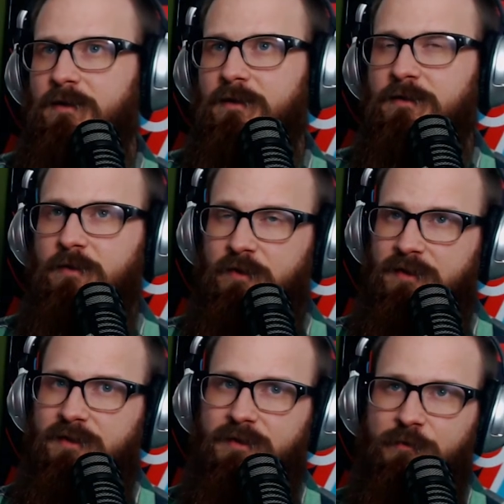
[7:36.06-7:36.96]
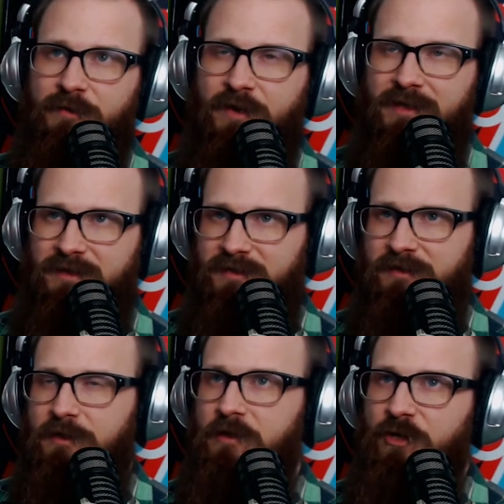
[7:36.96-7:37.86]
So let's see. We've got this
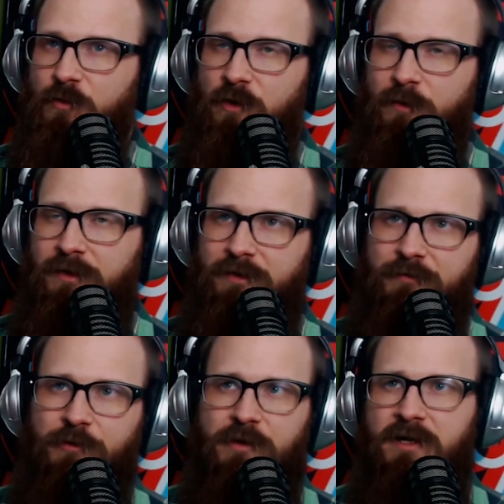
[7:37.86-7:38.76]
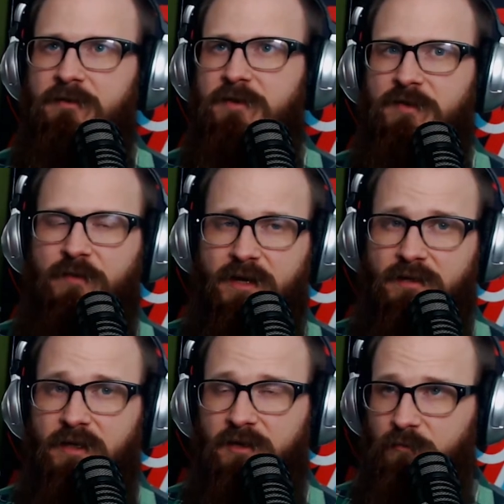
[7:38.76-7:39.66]
scenario where we have created this fake
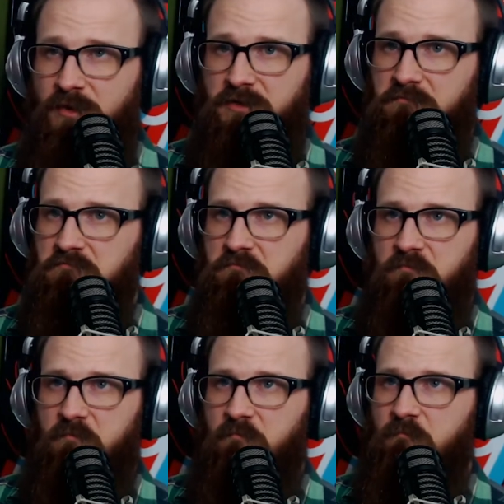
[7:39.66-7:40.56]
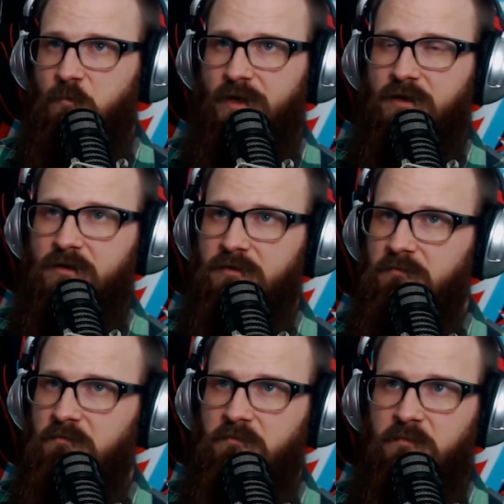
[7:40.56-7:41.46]
document where
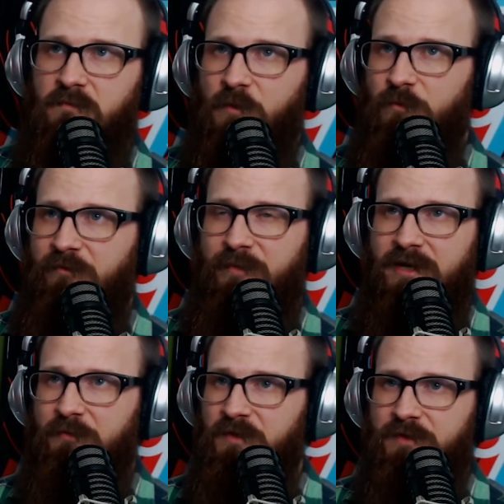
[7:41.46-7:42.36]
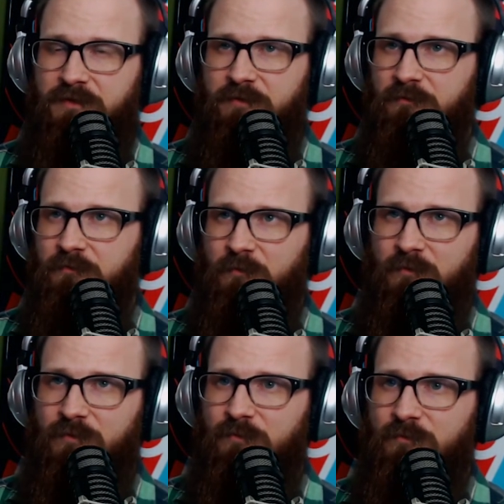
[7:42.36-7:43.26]
we've made up this
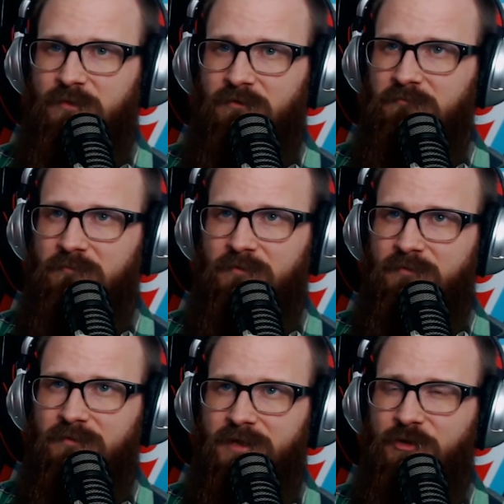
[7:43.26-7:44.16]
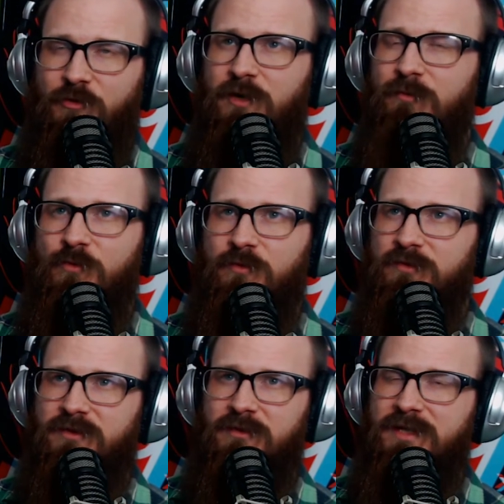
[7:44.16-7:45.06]
incredible,
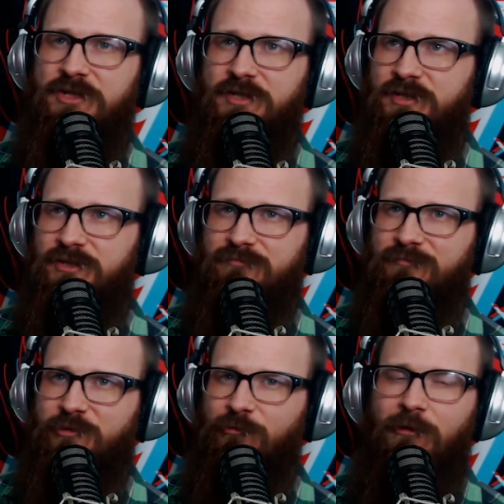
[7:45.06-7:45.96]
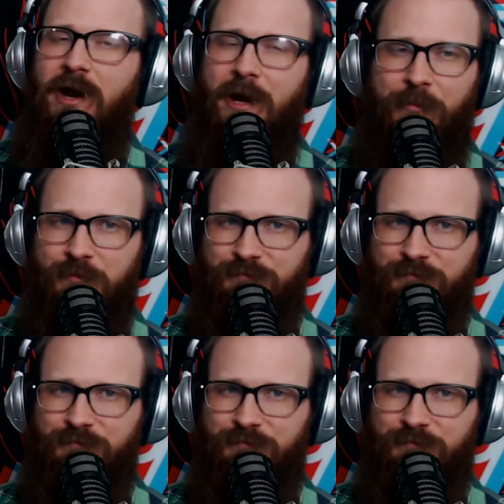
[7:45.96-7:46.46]
salacious crap.